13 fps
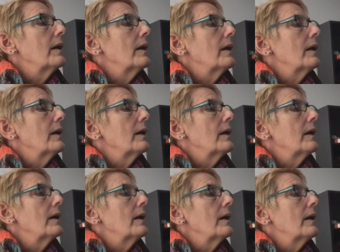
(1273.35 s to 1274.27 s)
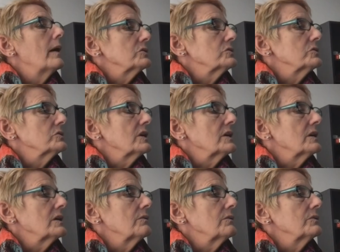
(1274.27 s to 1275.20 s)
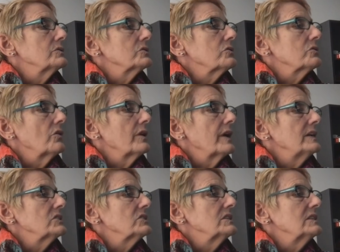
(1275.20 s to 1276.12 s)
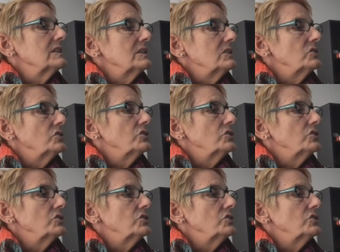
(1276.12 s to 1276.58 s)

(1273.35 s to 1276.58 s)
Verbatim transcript: how about that one picture which is set which is called hst